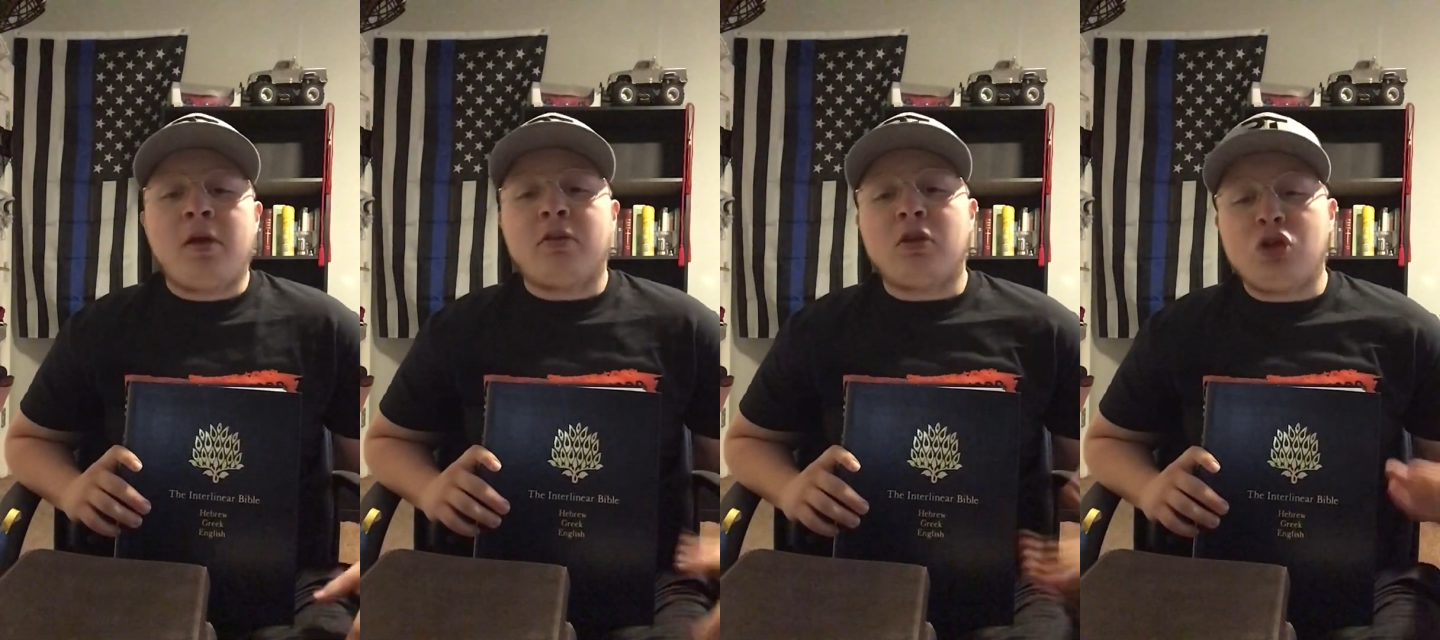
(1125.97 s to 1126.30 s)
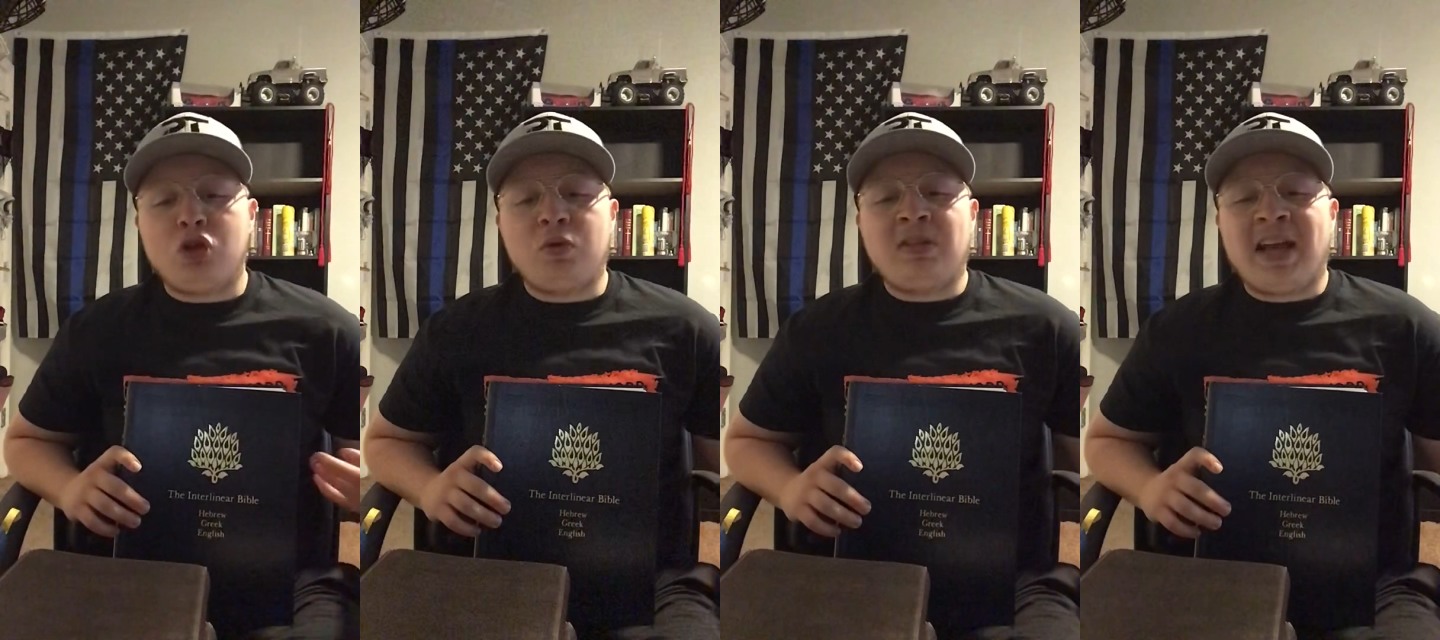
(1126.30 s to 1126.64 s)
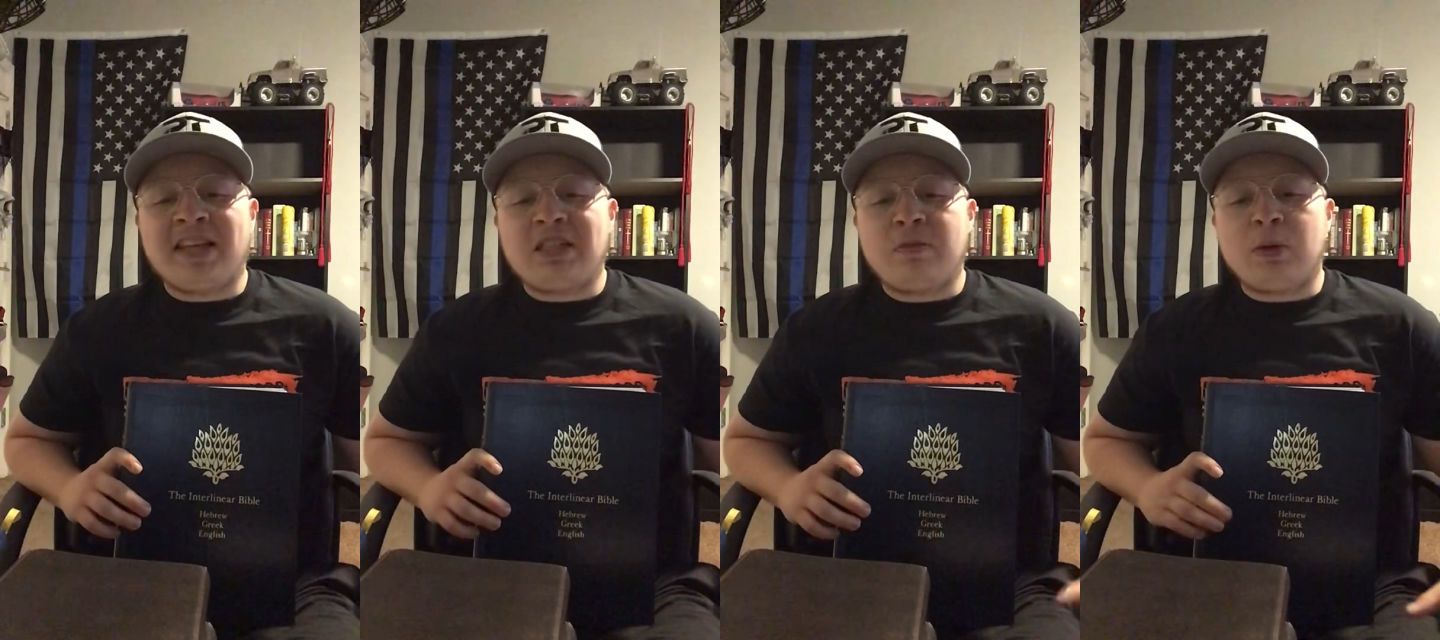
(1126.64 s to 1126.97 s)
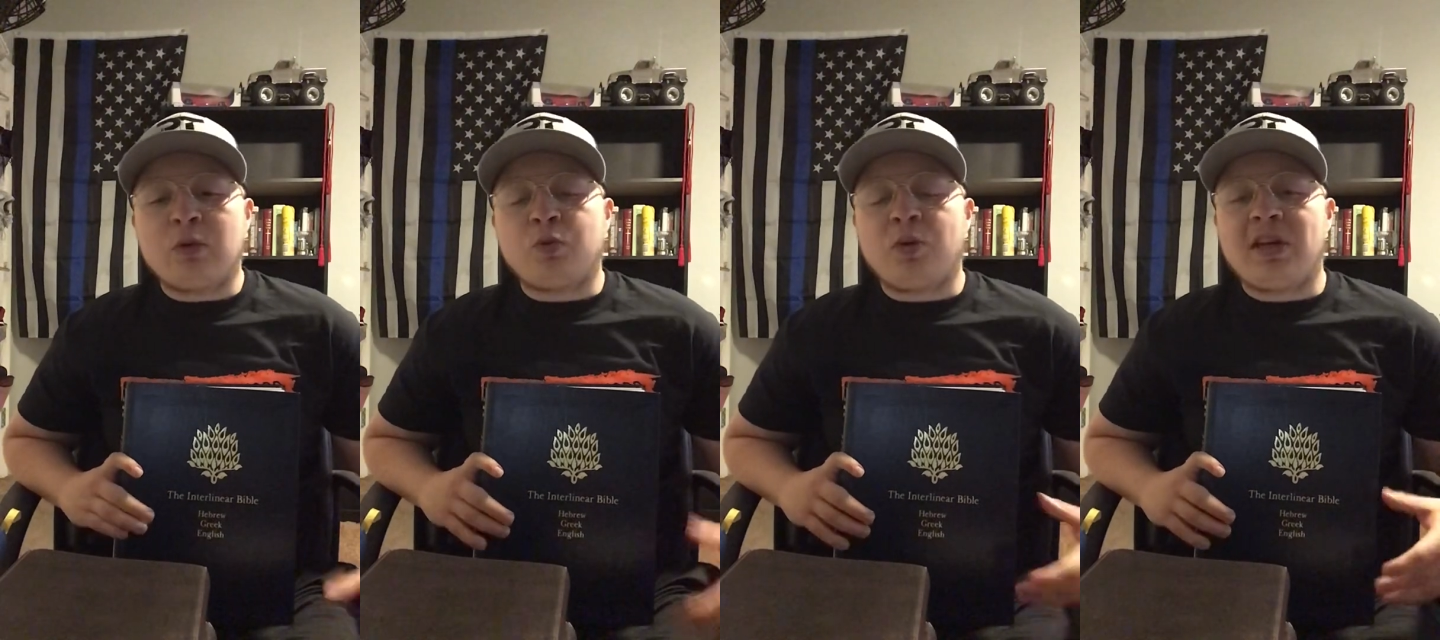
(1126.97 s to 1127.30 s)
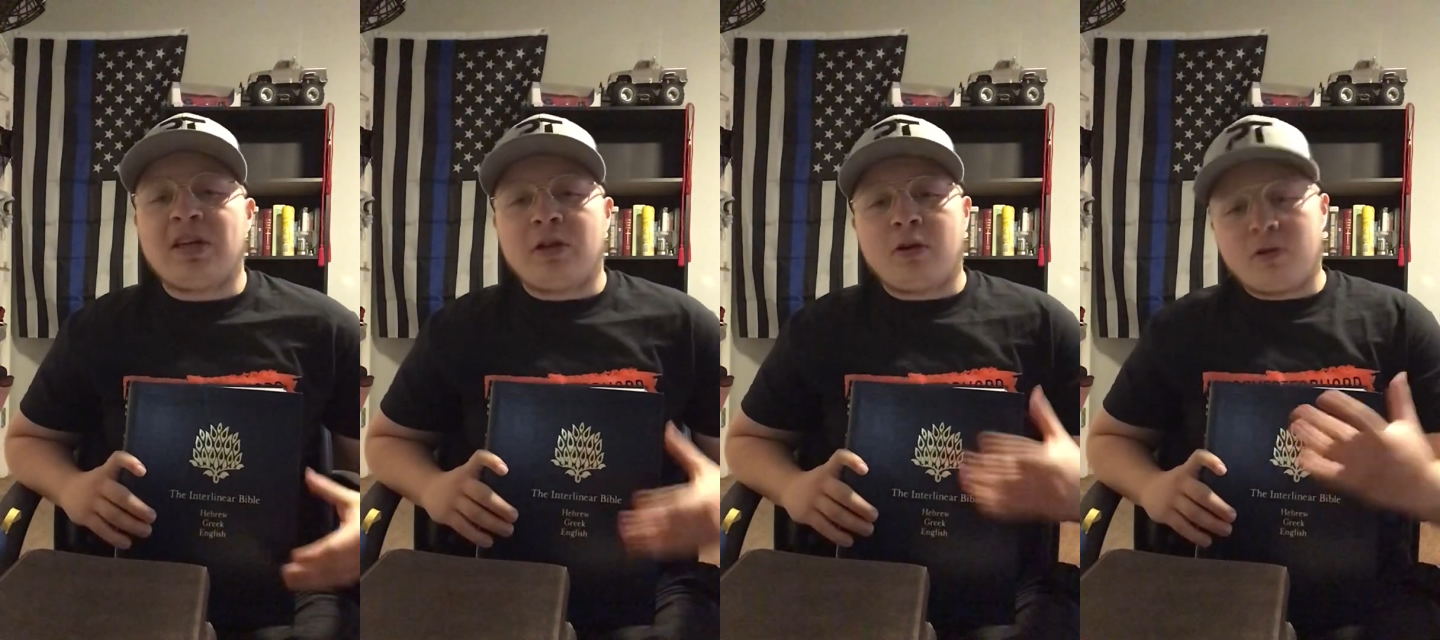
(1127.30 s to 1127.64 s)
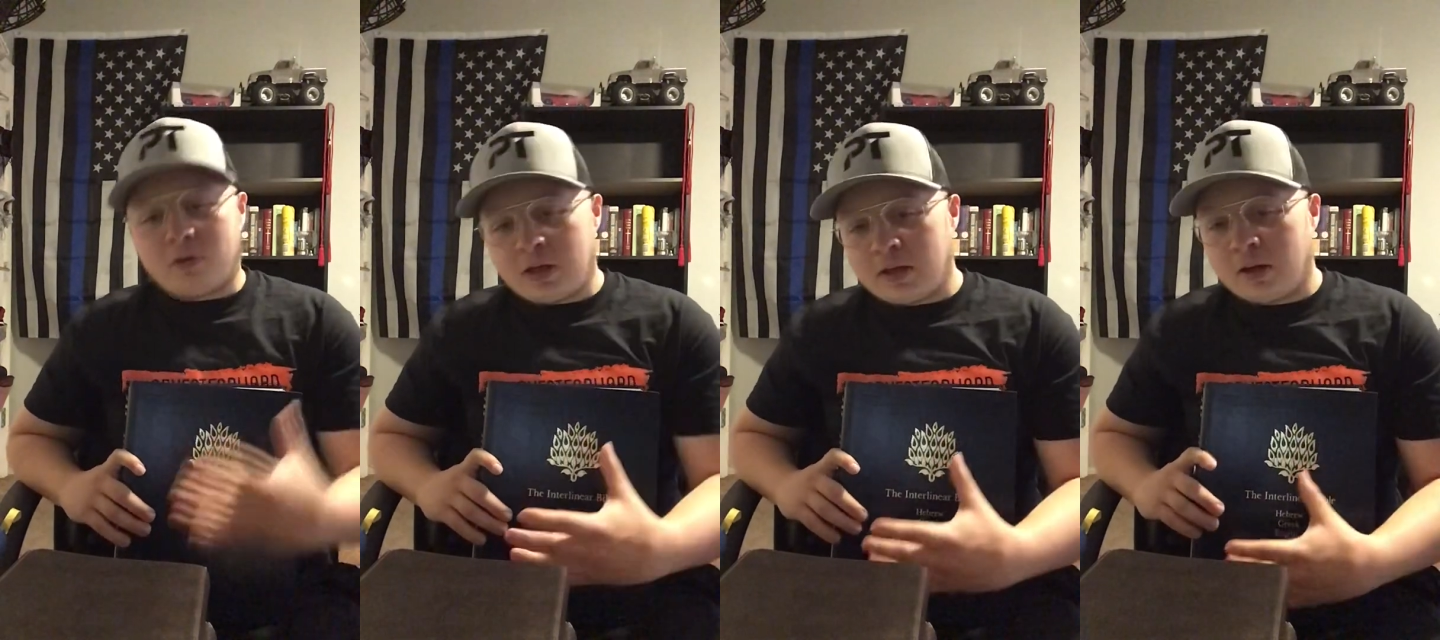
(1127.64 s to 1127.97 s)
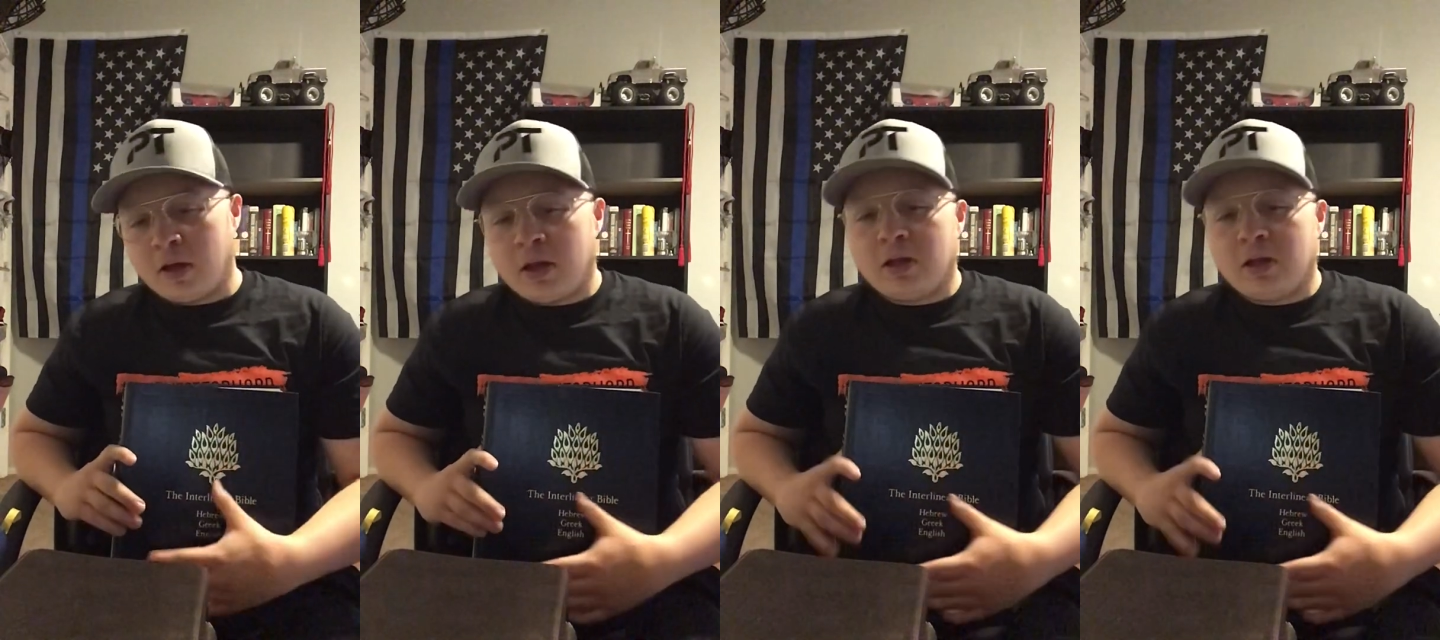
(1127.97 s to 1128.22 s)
The New Testament was written in Greek.